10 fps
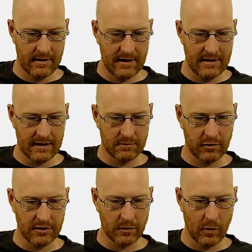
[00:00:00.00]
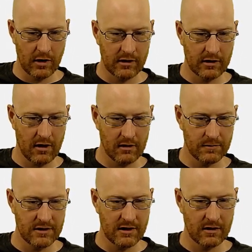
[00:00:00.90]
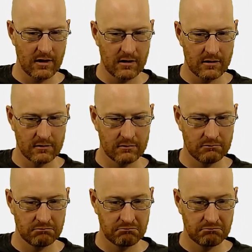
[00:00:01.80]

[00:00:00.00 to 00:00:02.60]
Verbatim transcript: Index plus one, column zero.